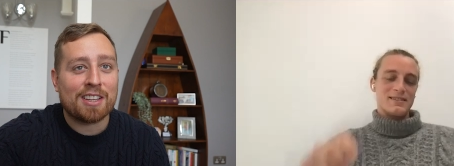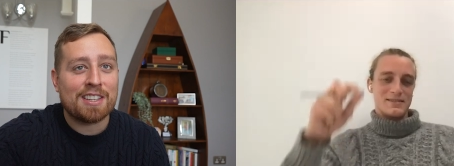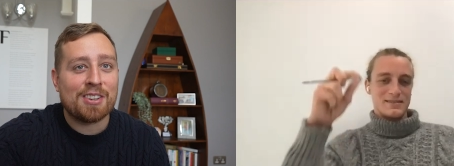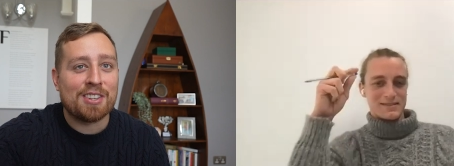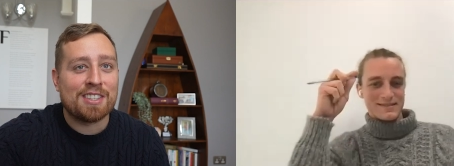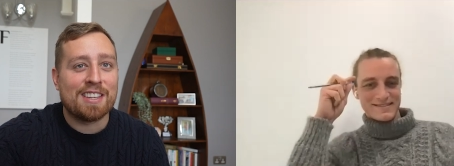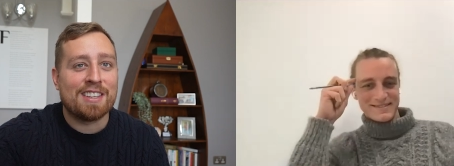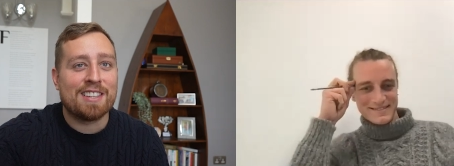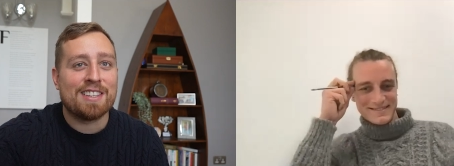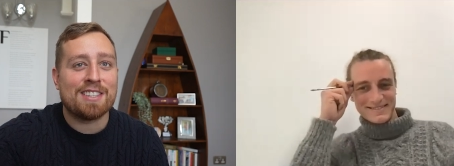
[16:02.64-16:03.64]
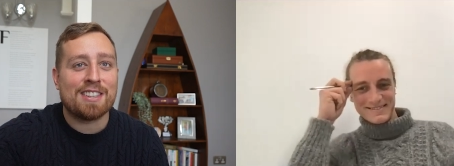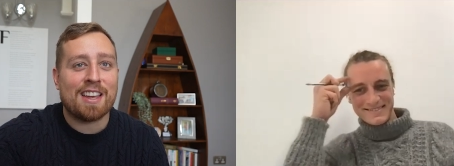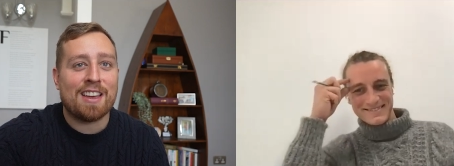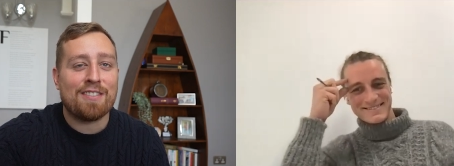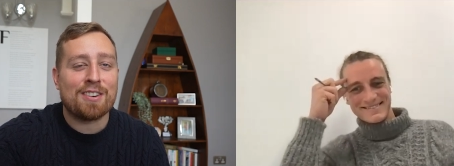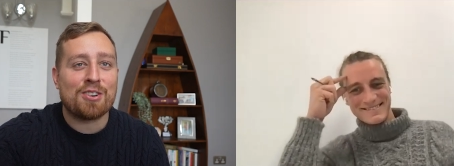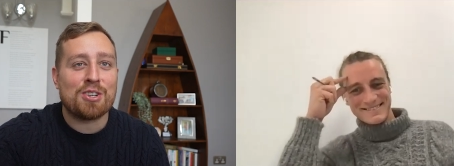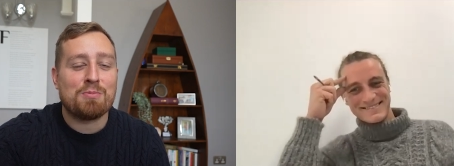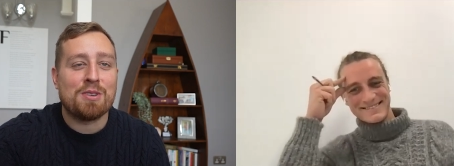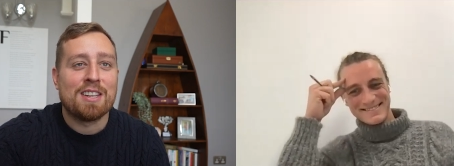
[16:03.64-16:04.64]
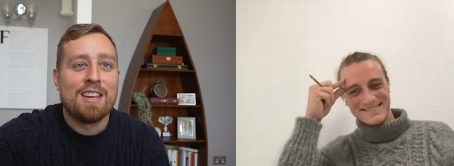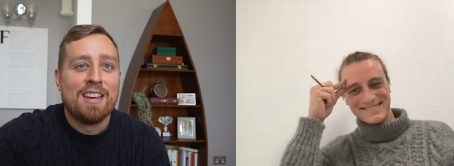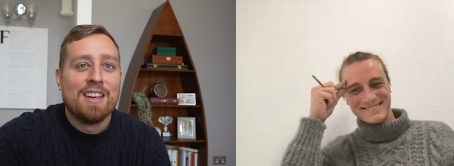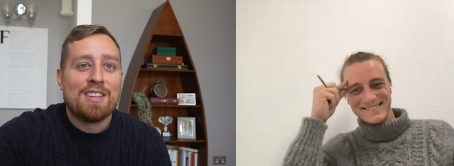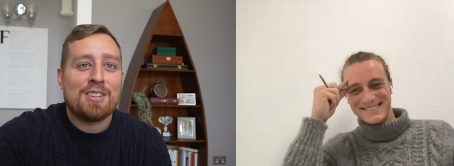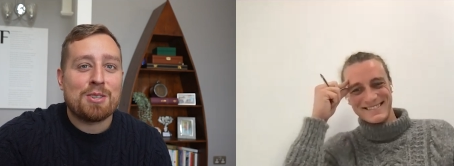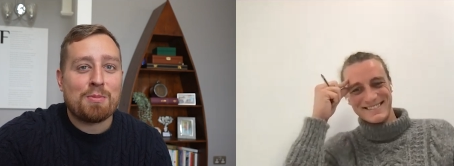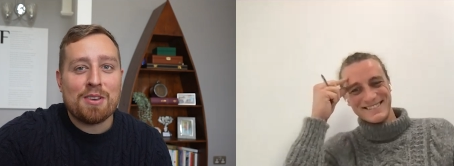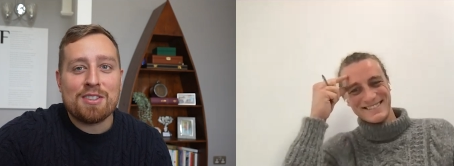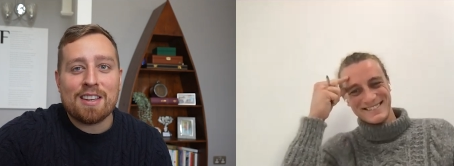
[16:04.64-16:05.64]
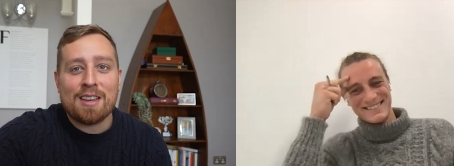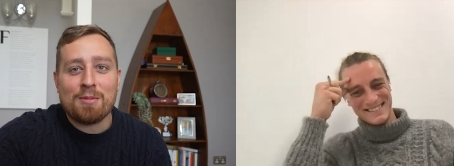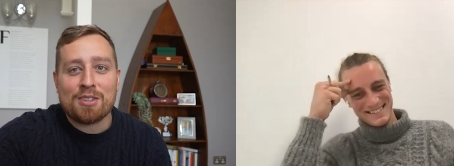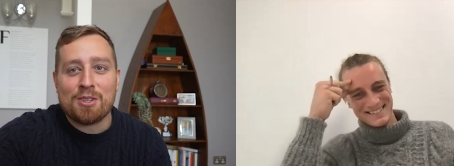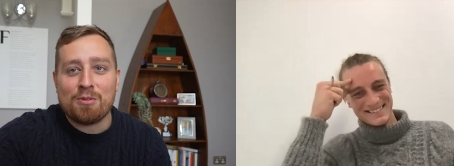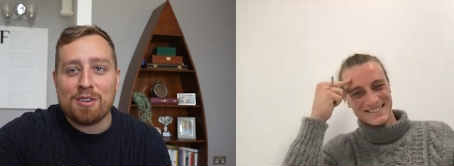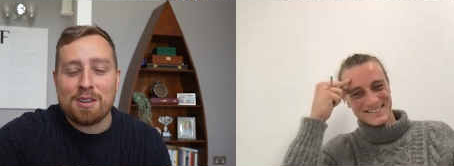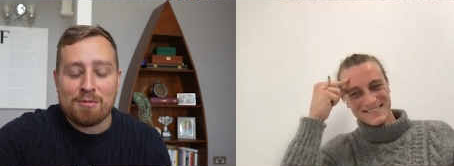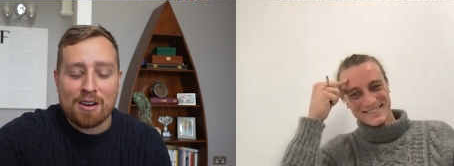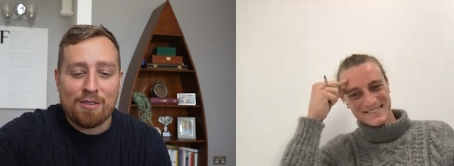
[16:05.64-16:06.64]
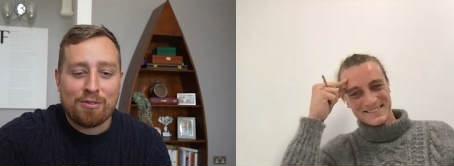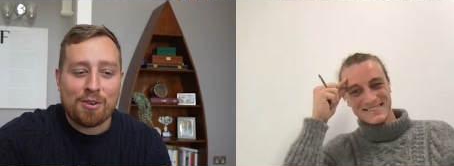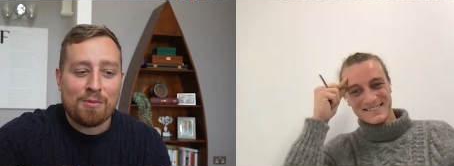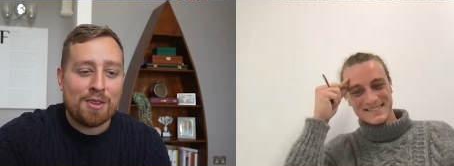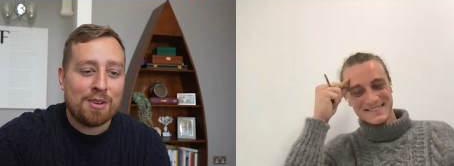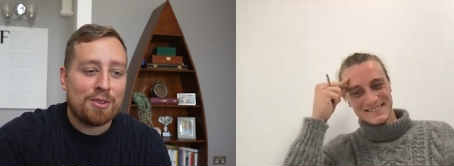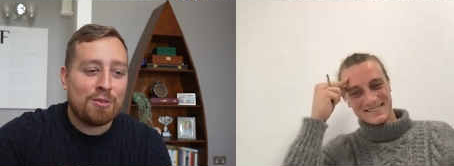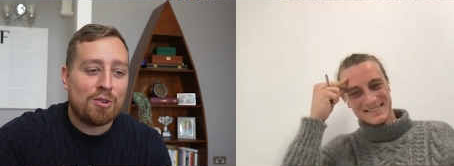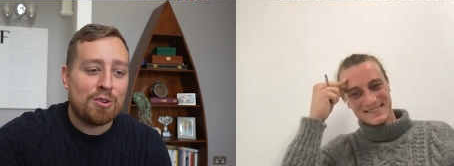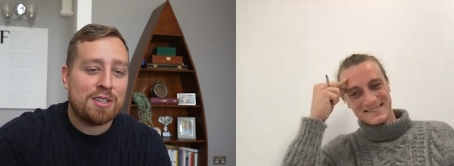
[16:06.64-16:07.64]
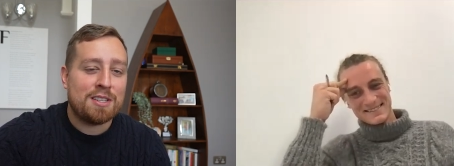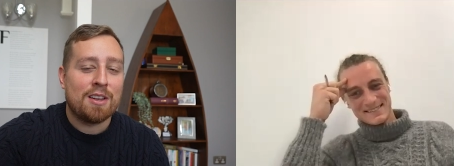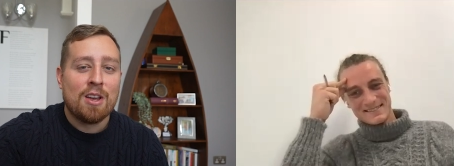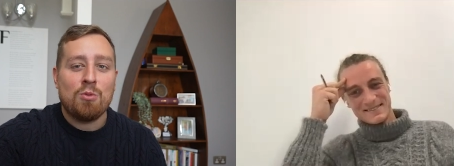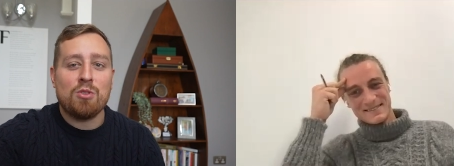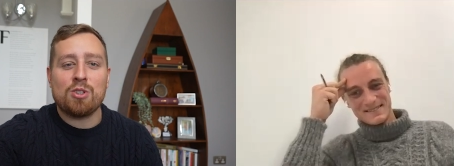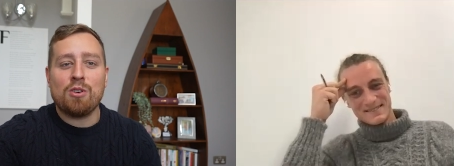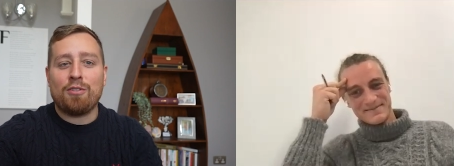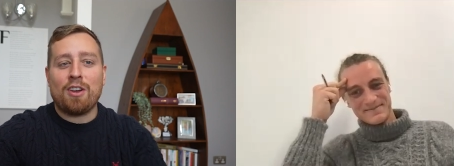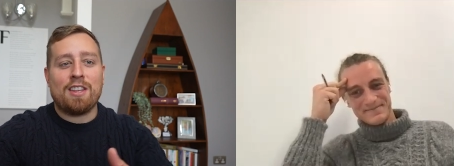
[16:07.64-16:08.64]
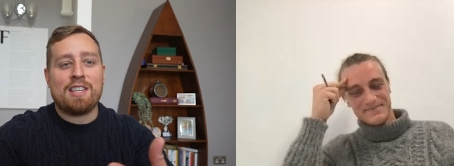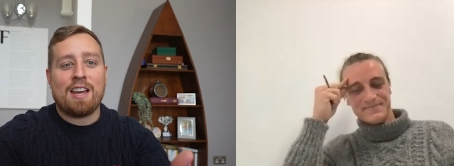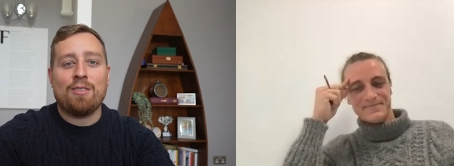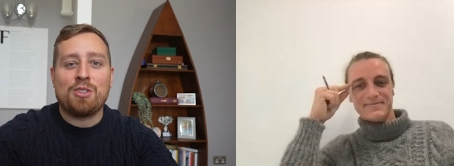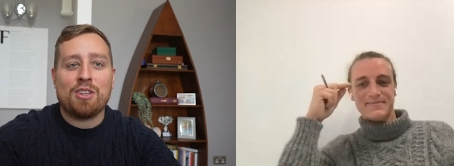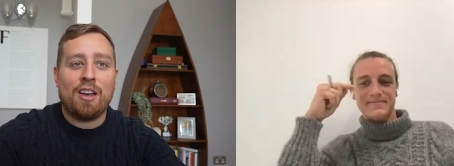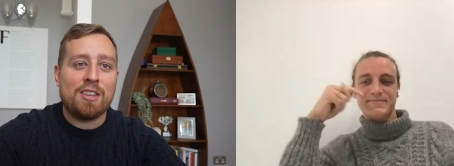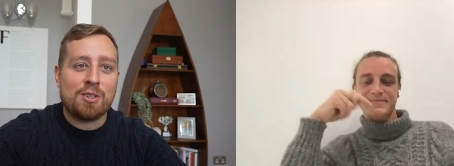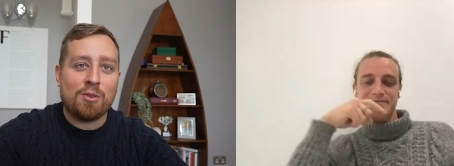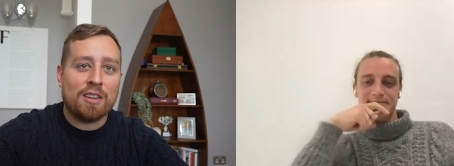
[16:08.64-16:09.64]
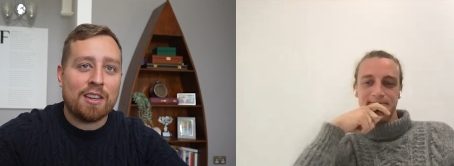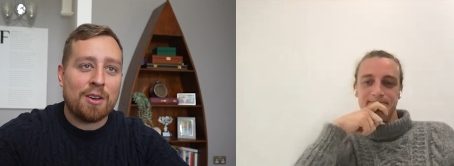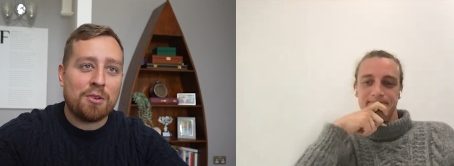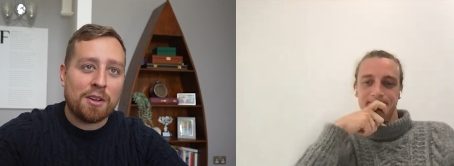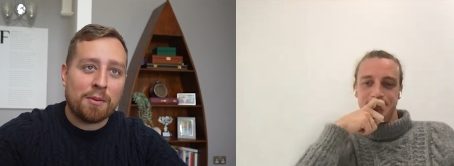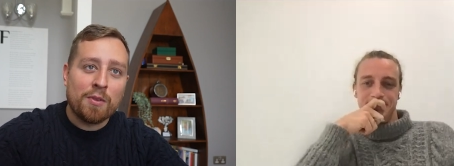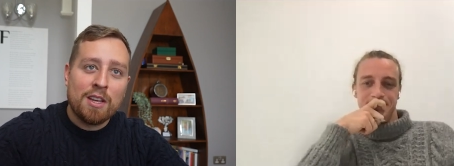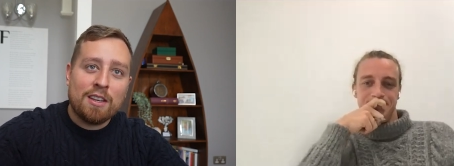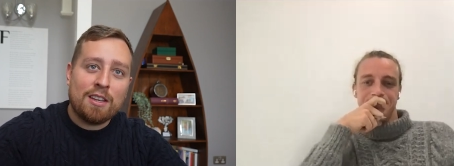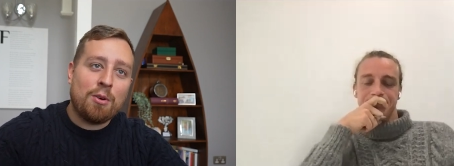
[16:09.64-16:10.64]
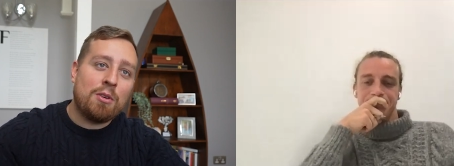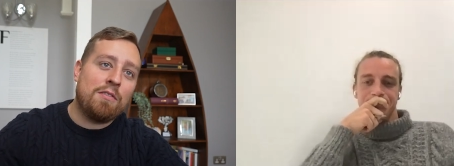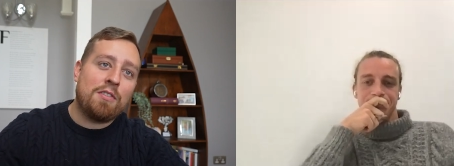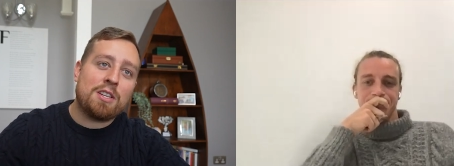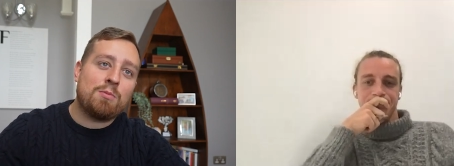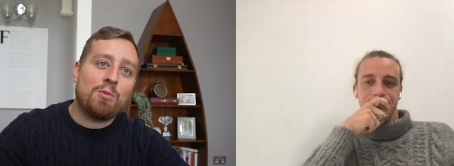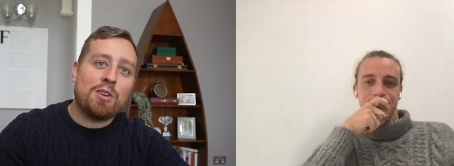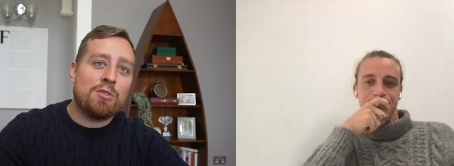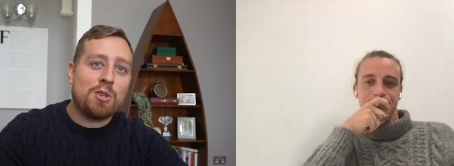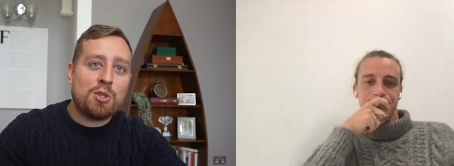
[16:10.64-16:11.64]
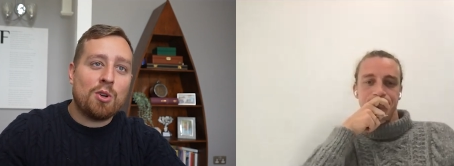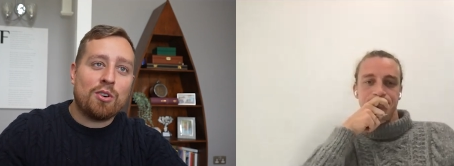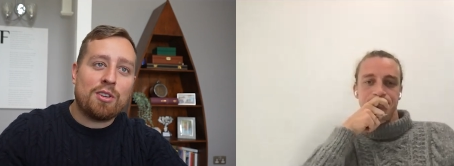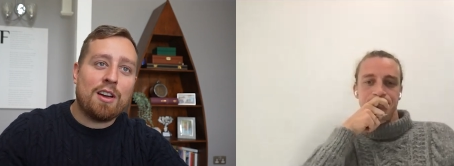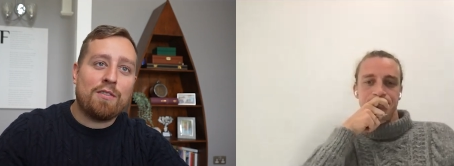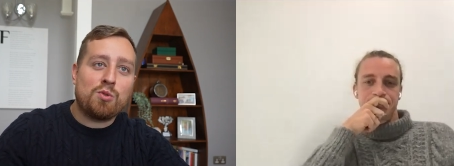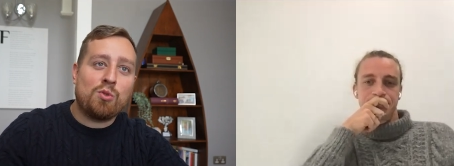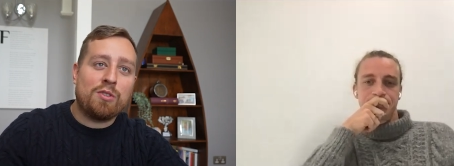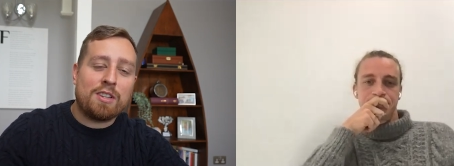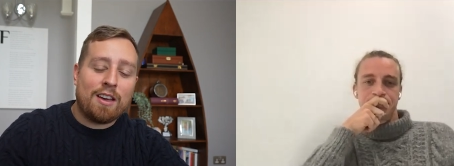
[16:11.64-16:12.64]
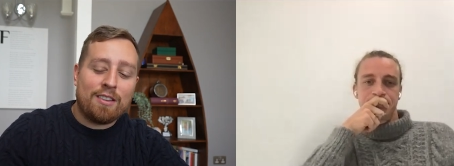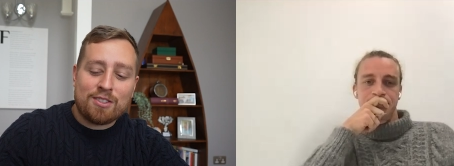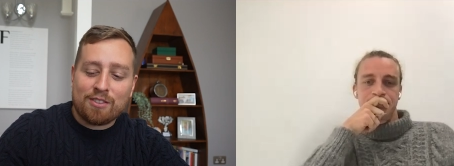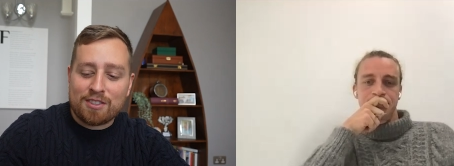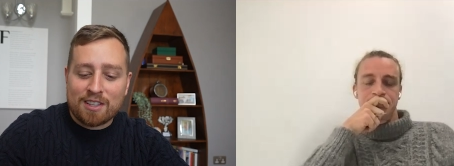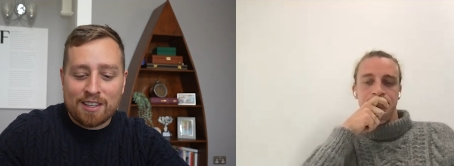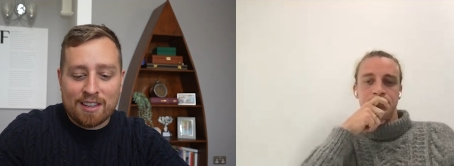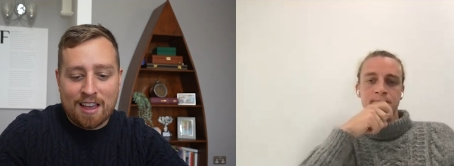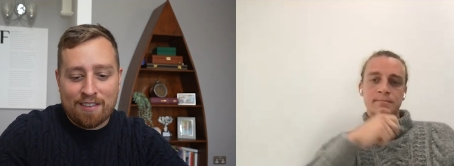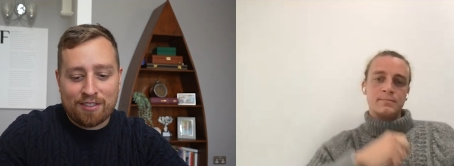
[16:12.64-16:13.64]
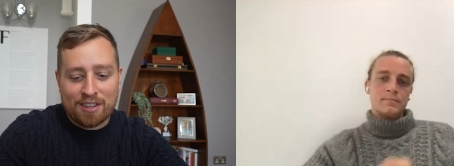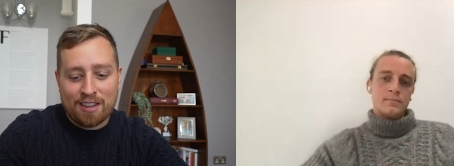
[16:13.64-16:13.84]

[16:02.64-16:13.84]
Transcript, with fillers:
Speaker 1: can do is, is listen to that every Christmas. So I suppose, yeah, you must do really well from the the royalties. What's sort of like the downsides to it? You know, like. You know, in investment, when you're in stock, you have drawdowns. Obviously, you have